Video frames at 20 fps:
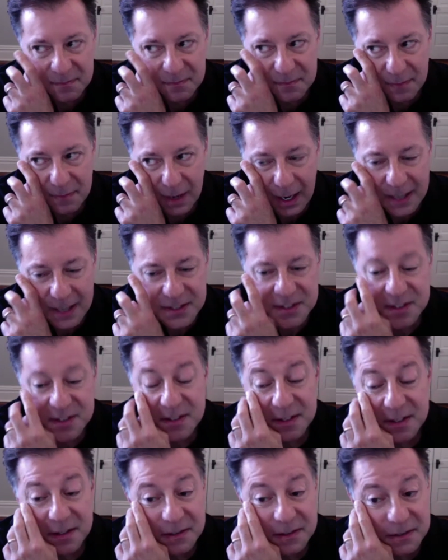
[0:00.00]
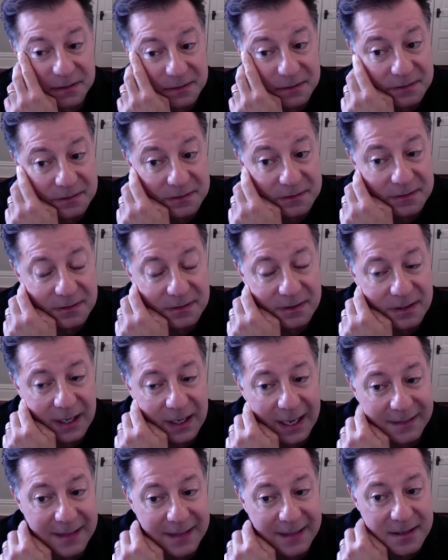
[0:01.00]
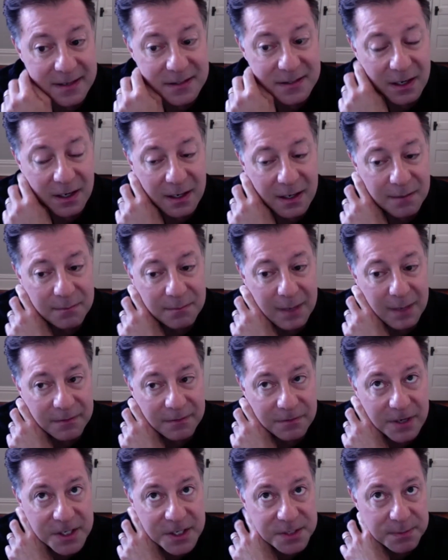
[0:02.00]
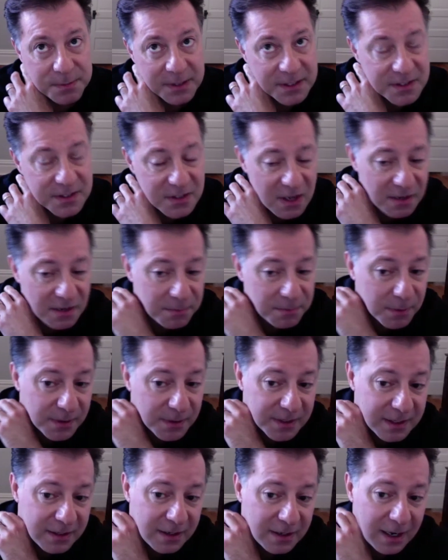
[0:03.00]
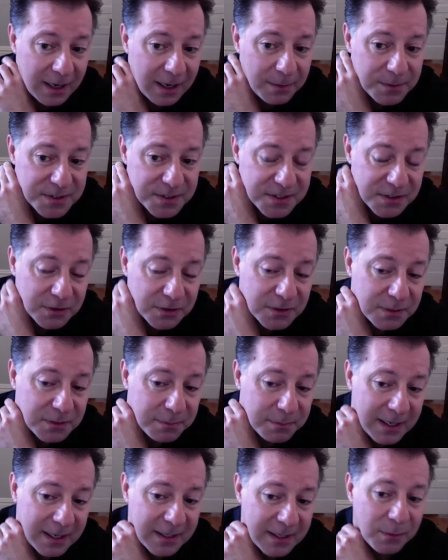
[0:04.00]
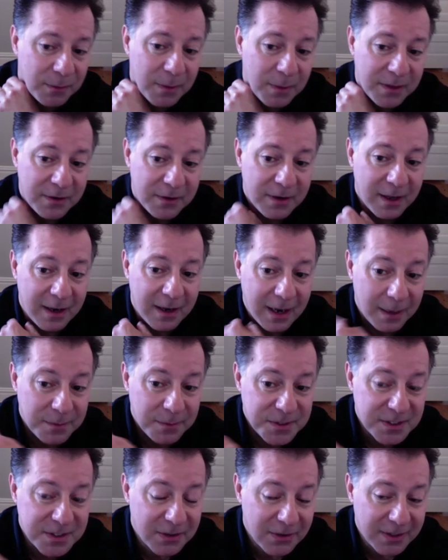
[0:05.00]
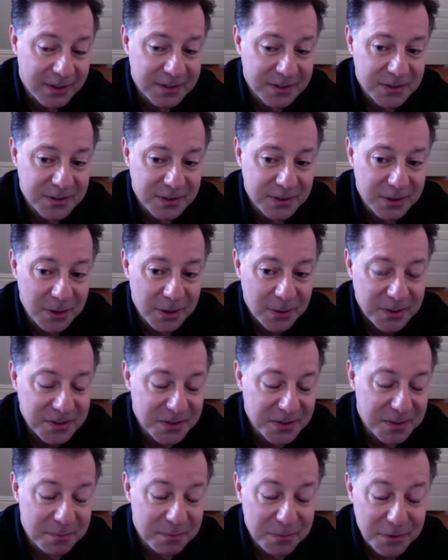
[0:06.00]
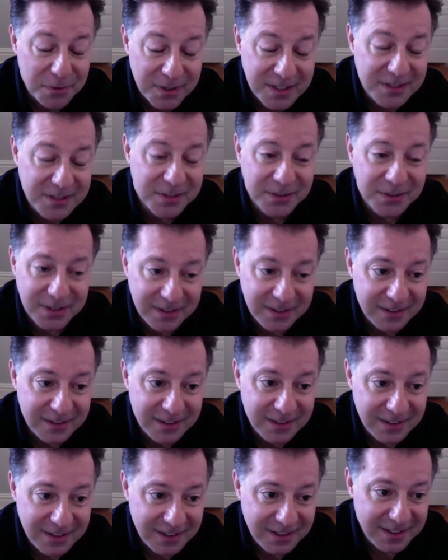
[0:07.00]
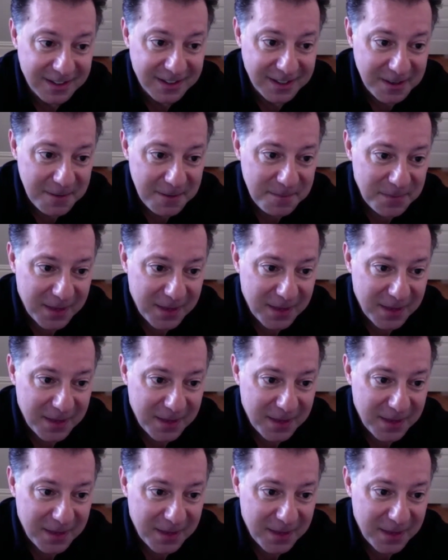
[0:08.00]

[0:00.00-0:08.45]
I still, at that time, my freshman and sophomore year, I was still debating whether or not I was going to go into the priesthood. Mm.